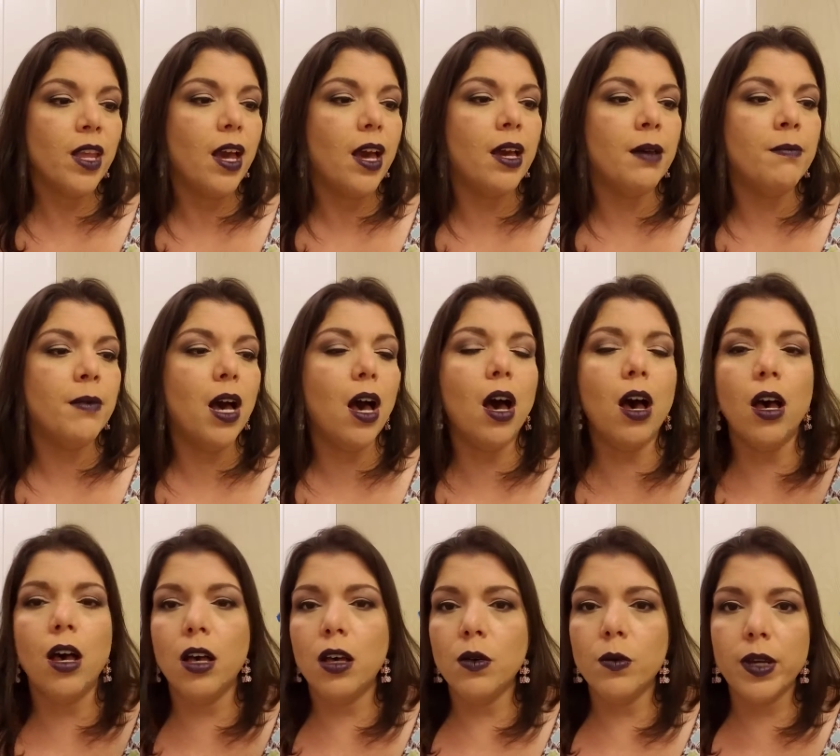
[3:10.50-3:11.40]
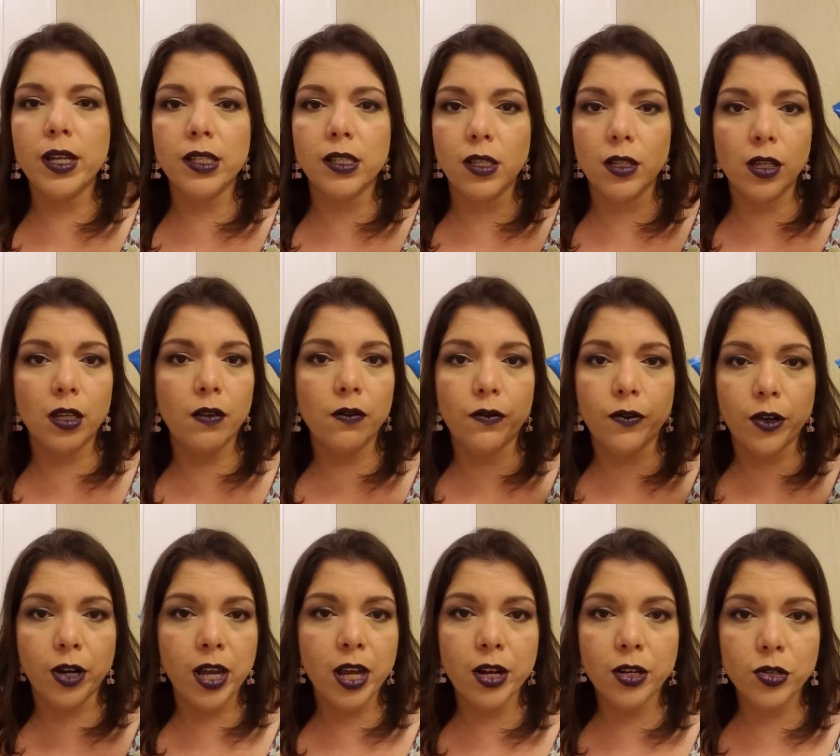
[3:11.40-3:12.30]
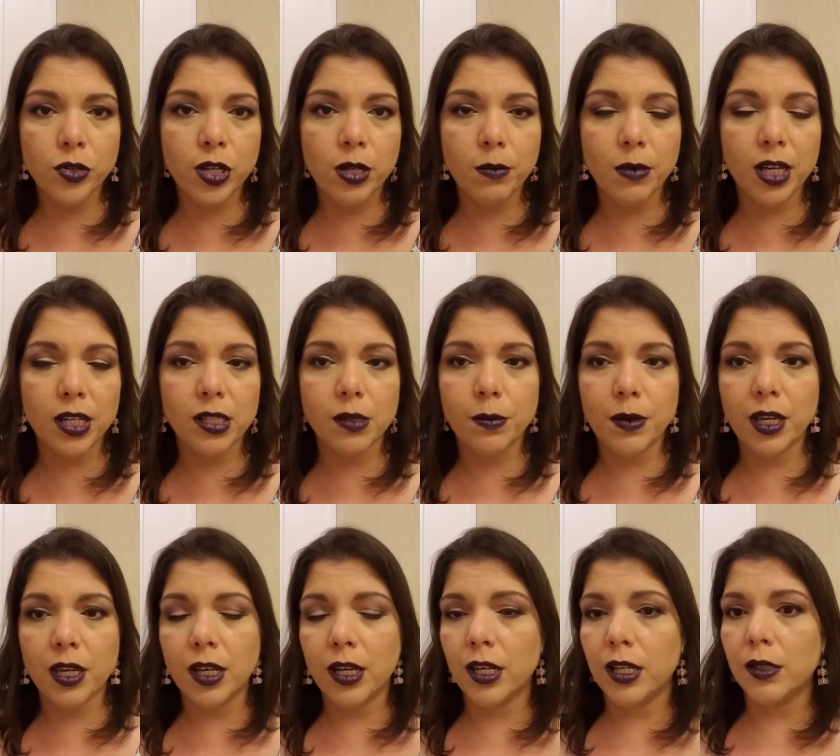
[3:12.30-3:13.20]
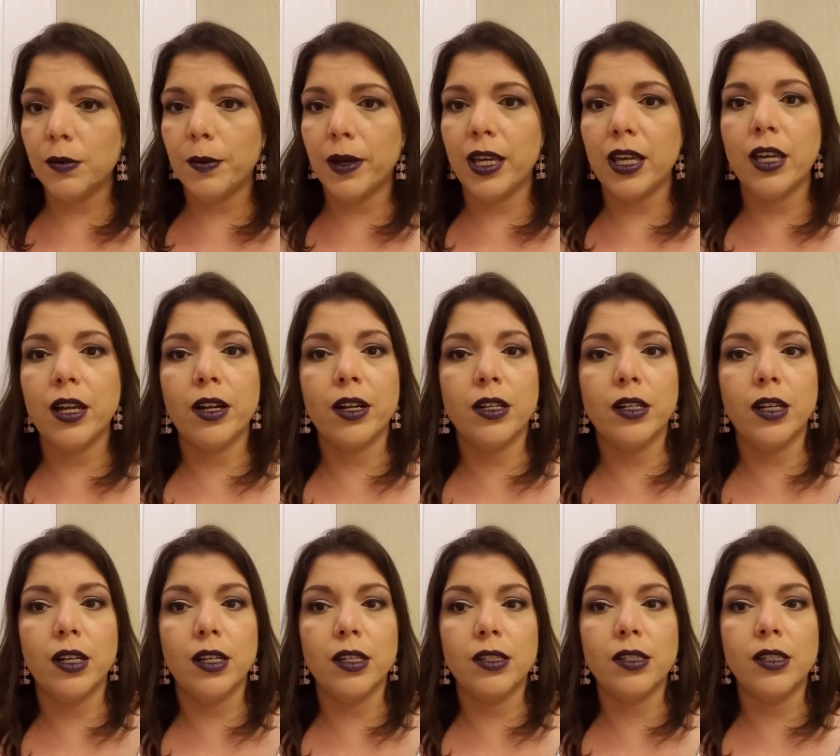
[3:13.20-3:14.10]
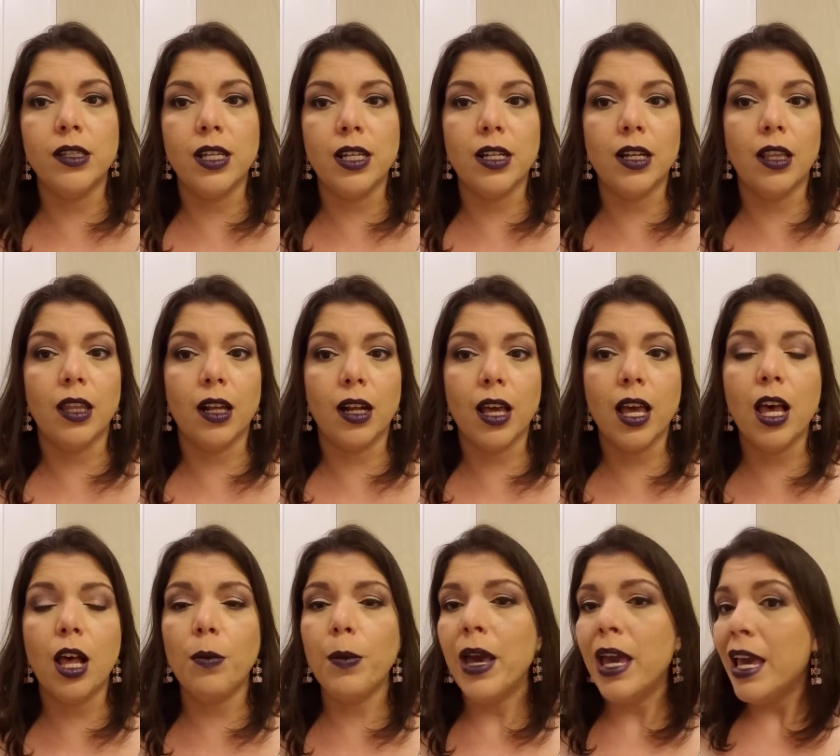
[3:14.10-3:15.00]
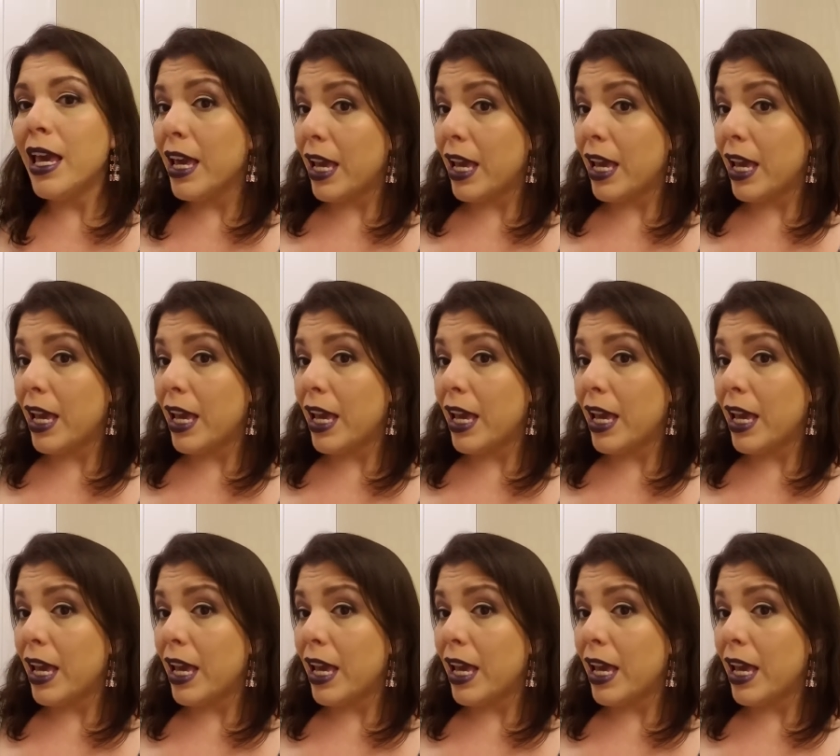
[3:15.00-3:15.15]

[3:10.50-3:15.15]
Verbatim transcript: I'm always looking for hair treatments because my hair does need a lot of help.